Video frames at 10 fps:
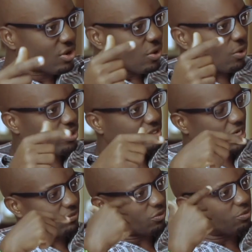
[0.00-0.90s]
or the
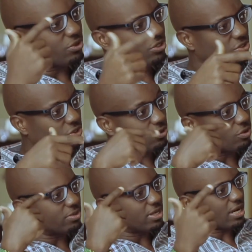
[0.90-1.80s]
type of person you're
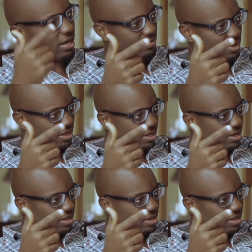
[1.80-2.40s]
becoming.